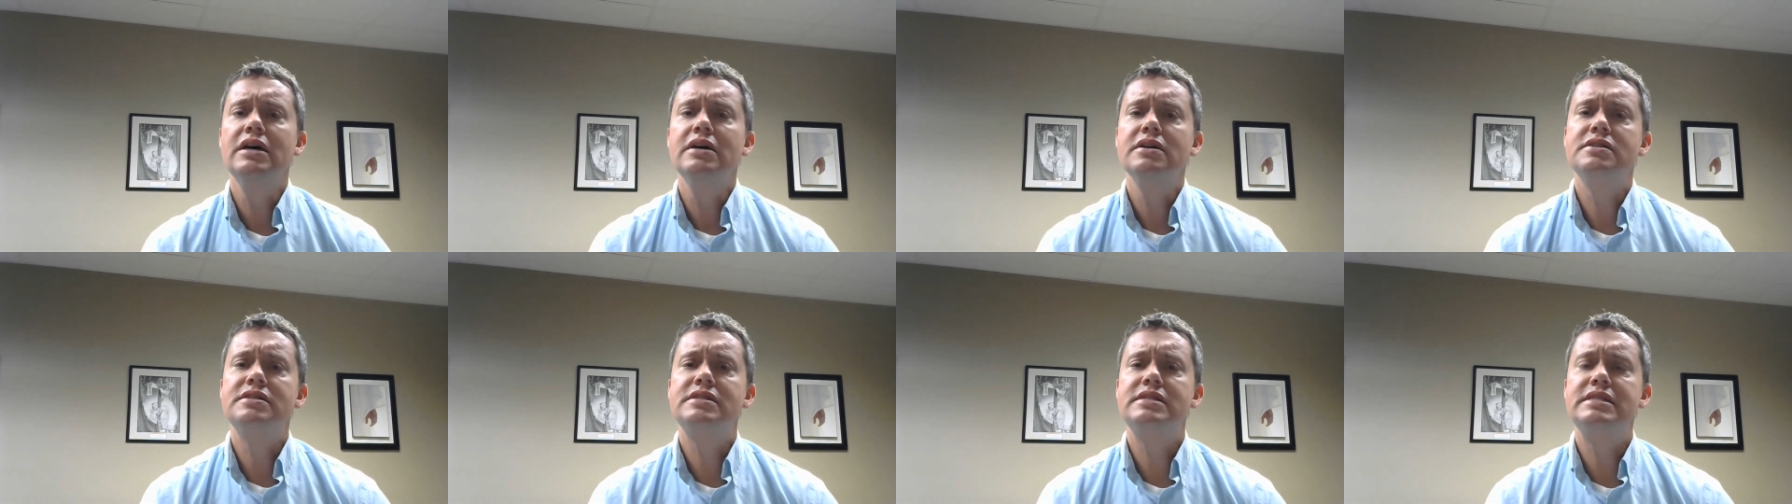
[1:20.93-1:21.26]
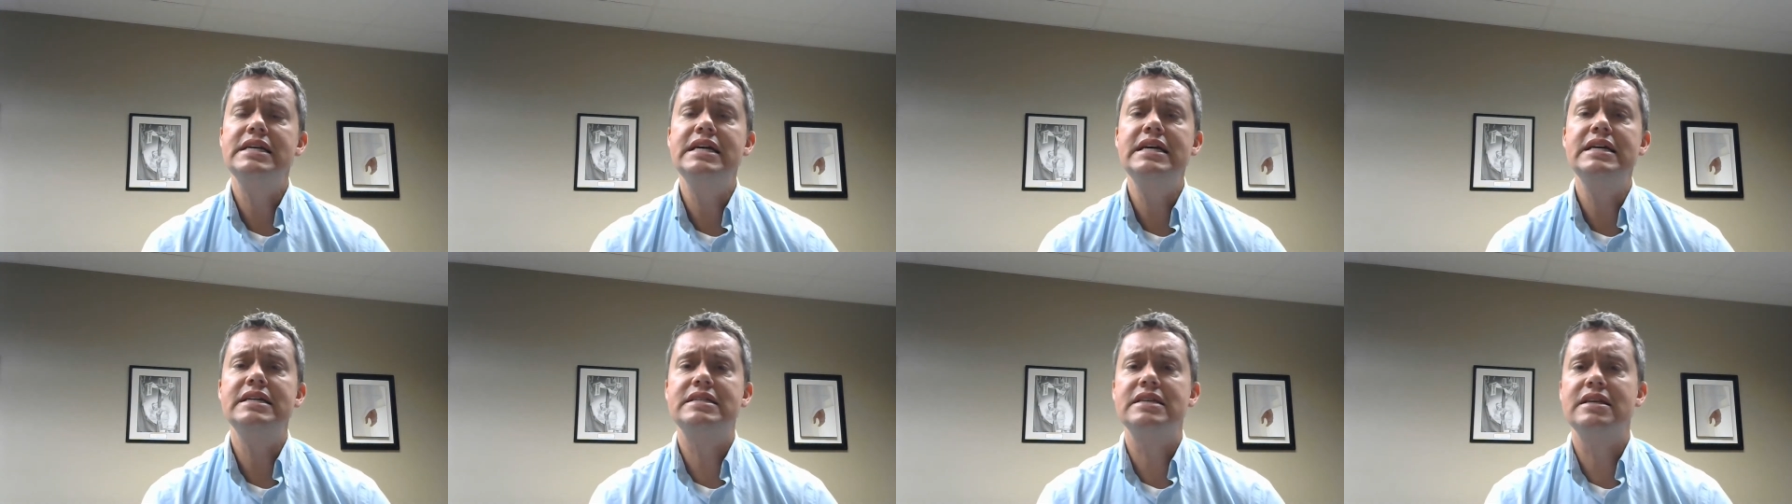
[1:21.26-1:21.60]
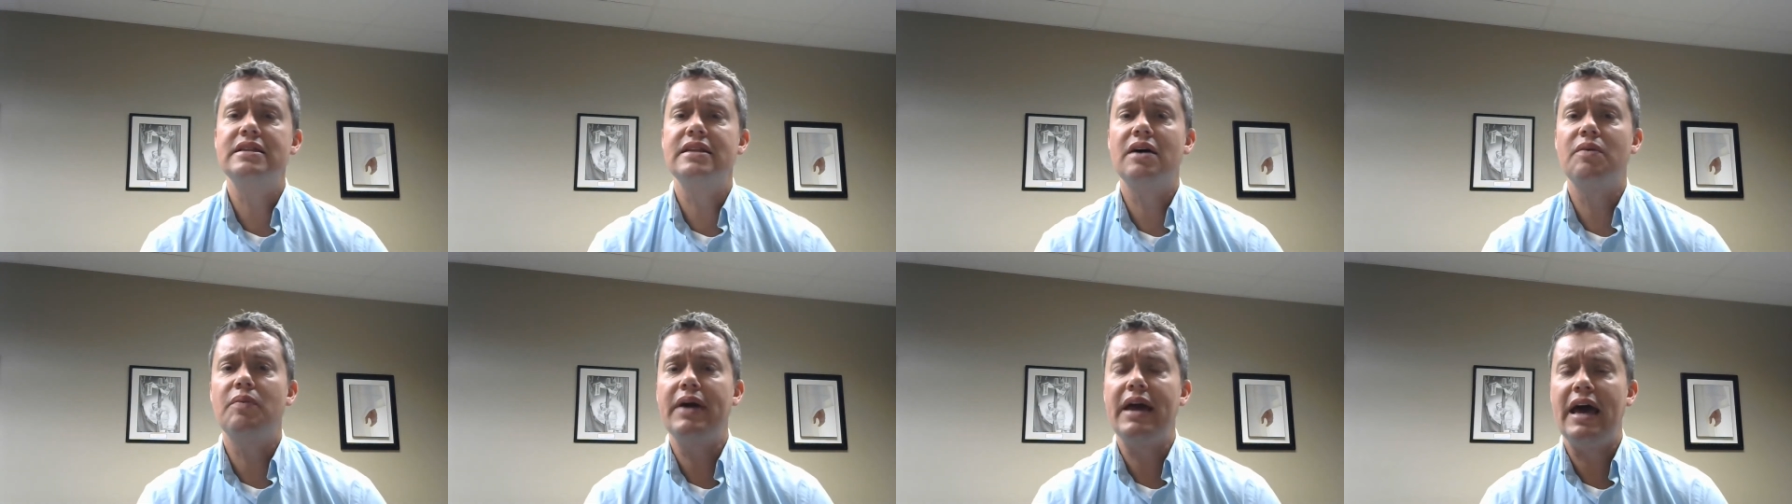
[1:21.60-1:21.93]

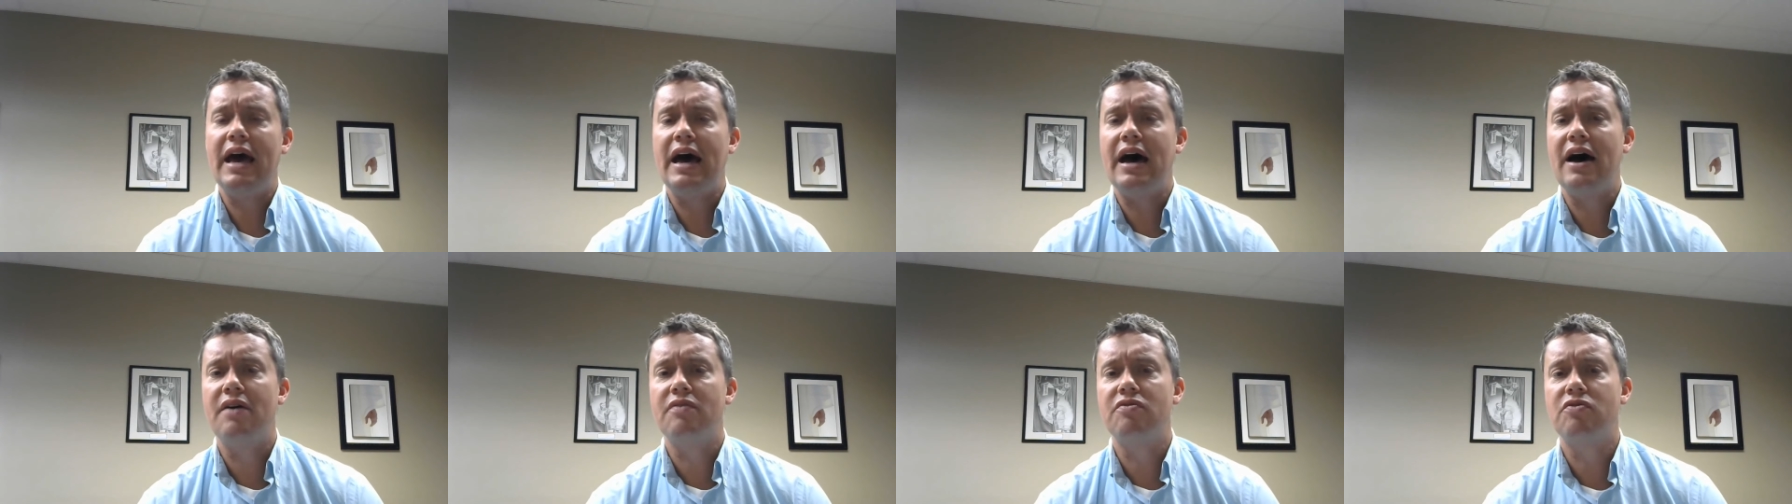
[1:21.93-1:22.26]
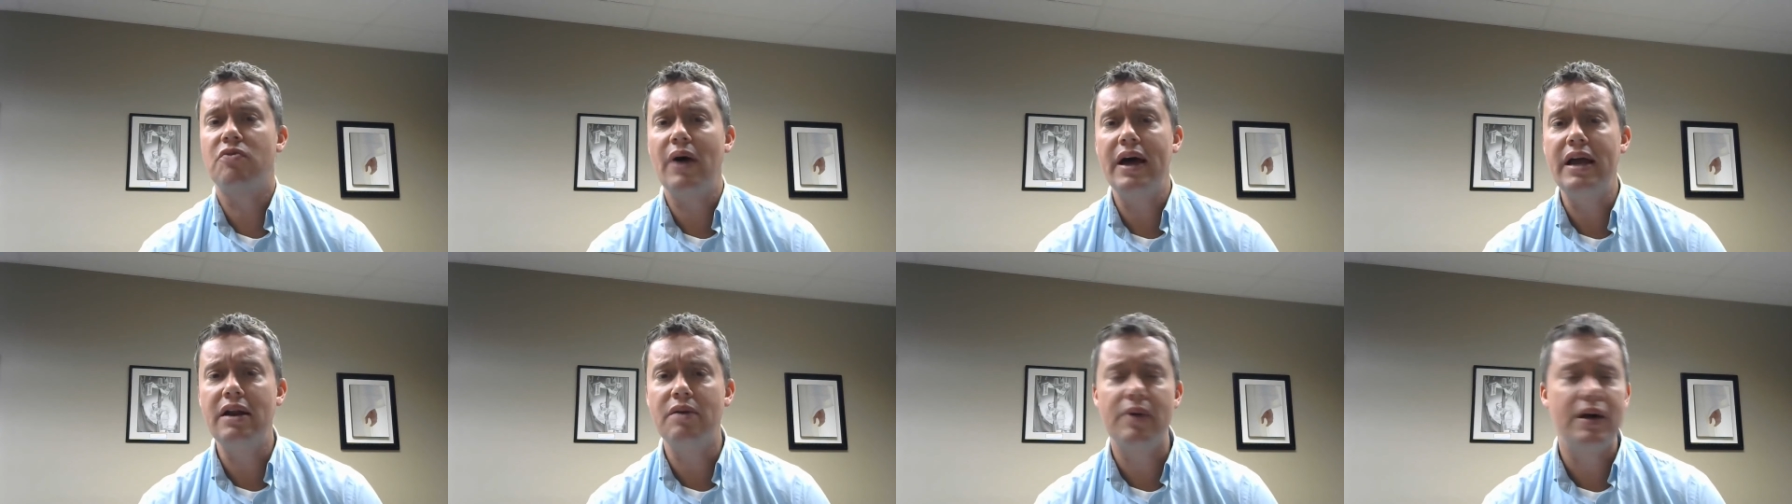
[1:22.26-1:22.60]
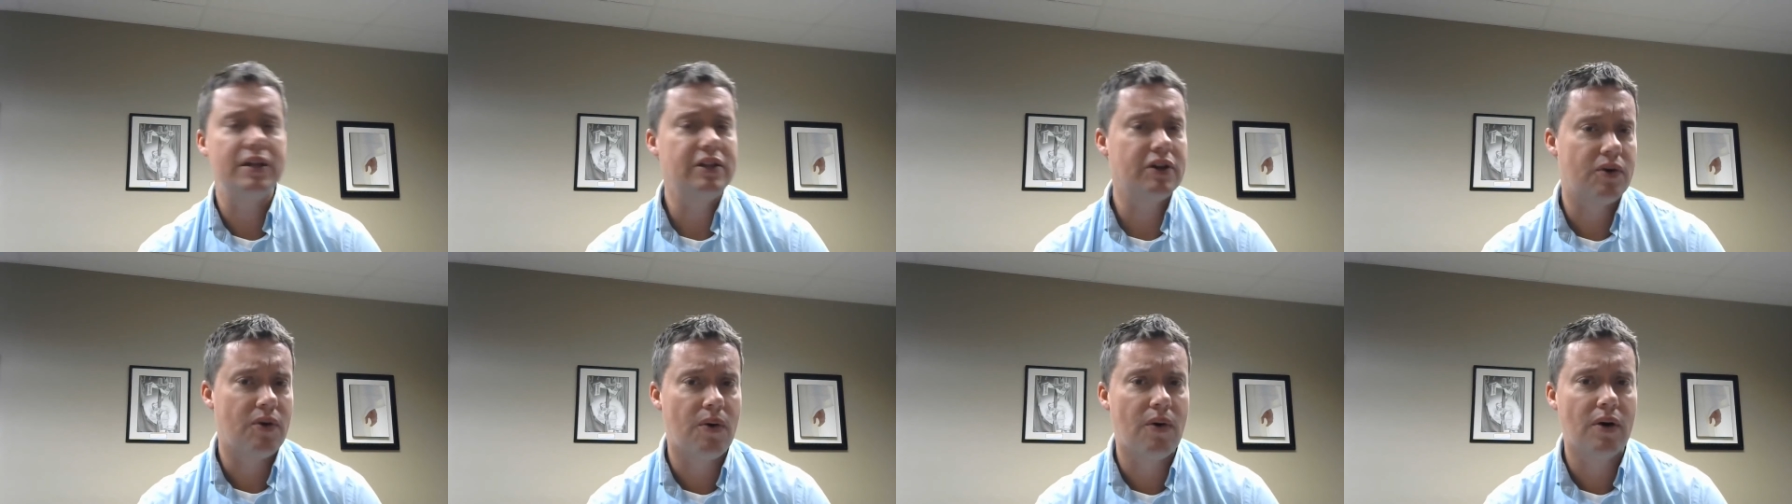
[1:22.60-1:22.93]
season that we have right
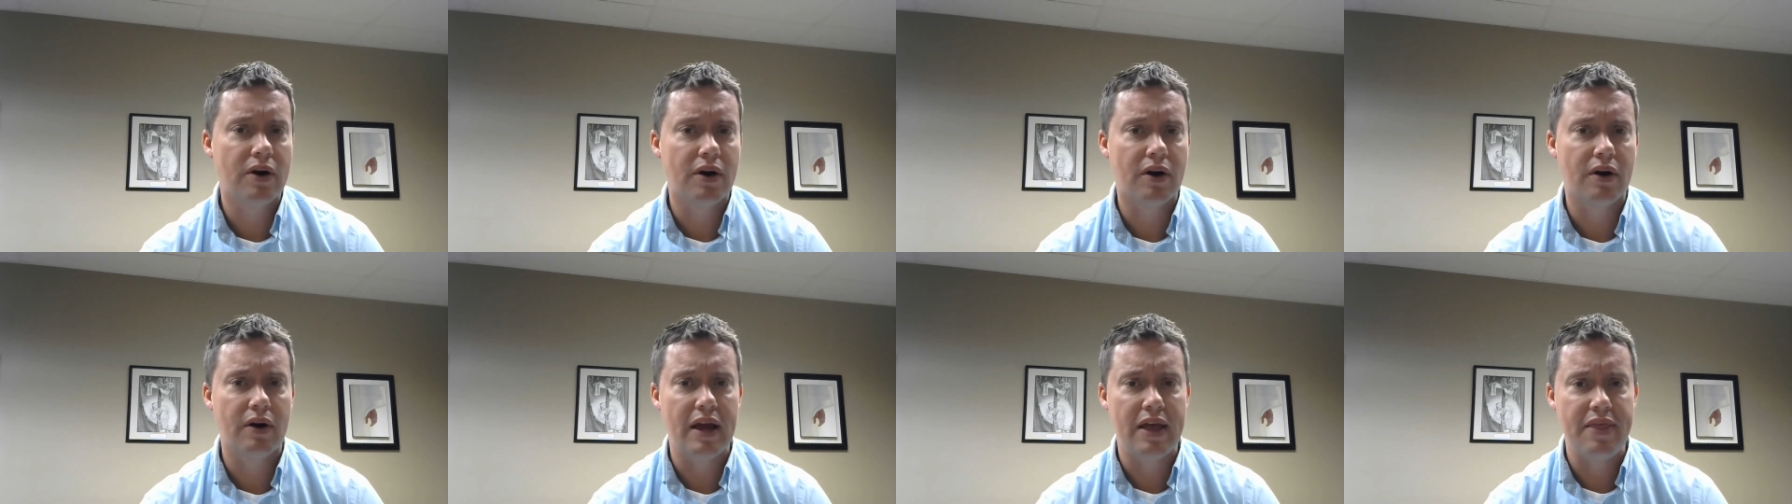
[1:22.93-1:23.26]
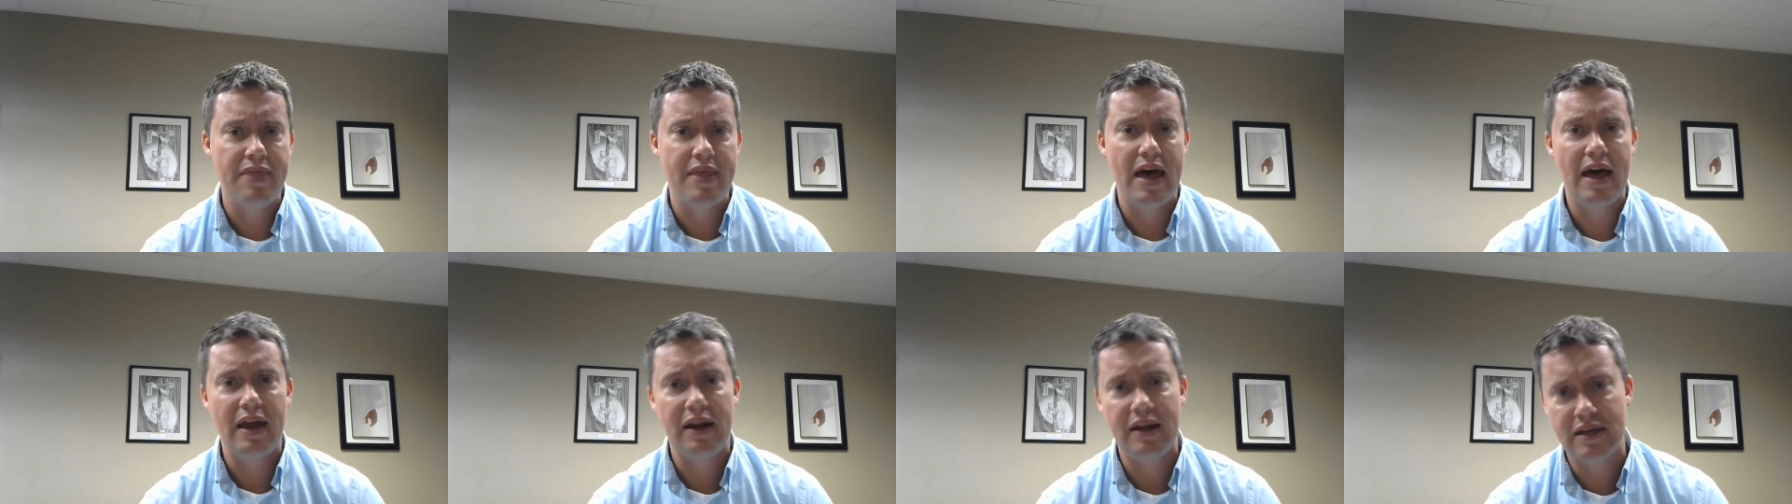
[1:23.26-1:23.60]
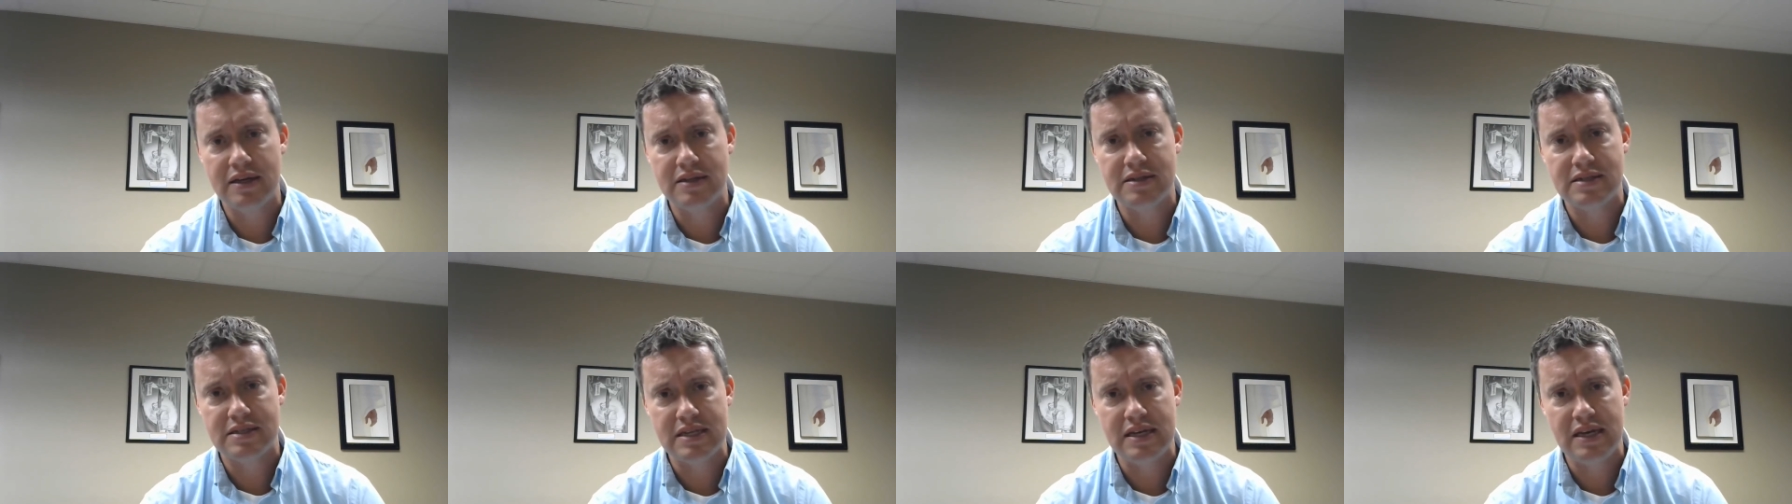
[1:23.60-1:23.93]
around the corner, and that
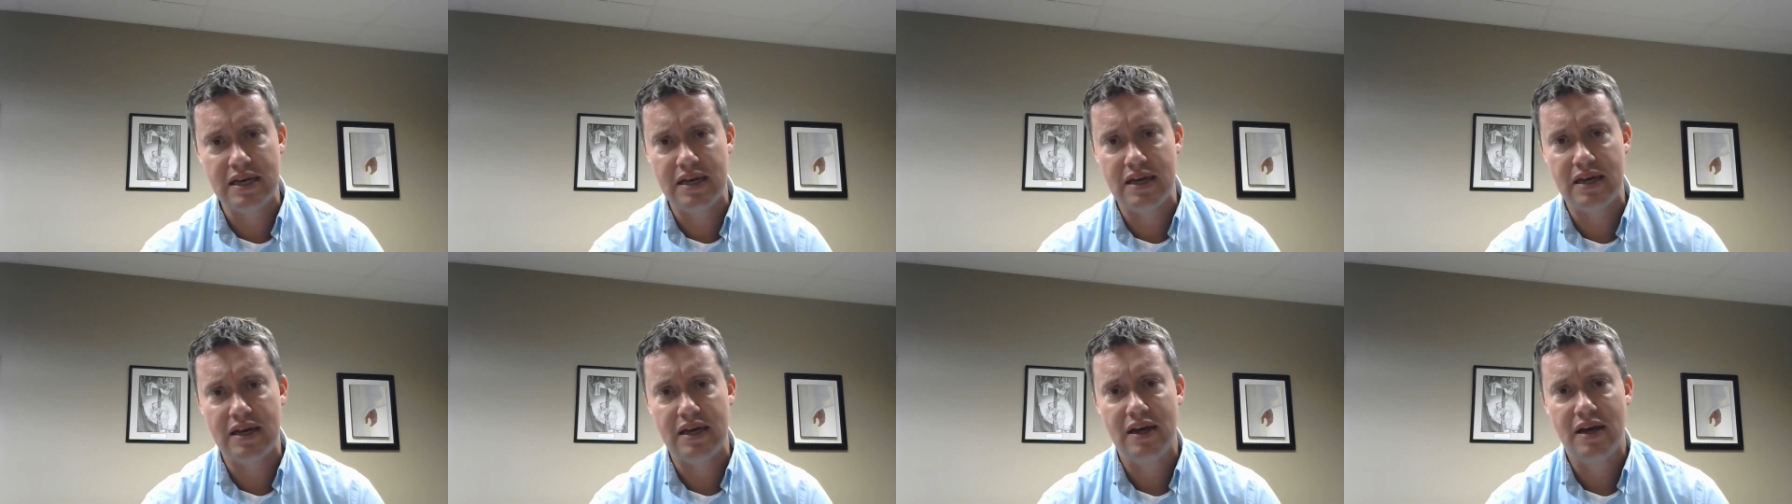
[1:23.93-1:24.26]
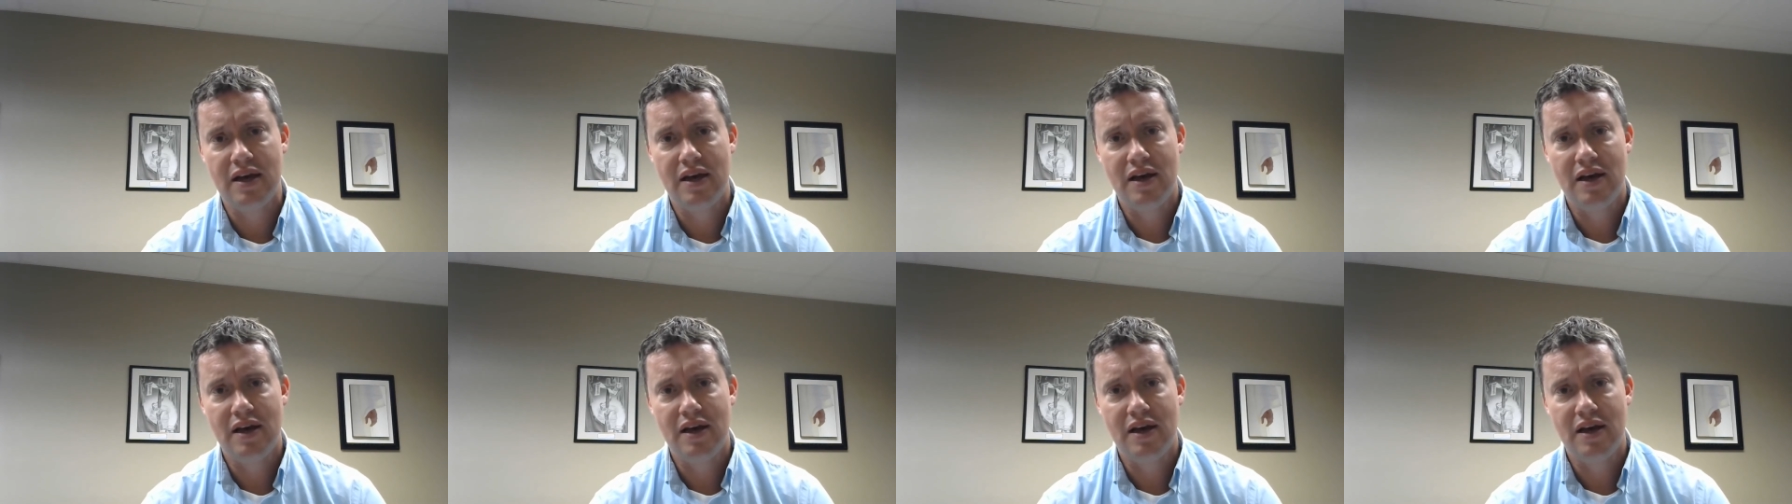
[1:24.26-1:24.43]
is the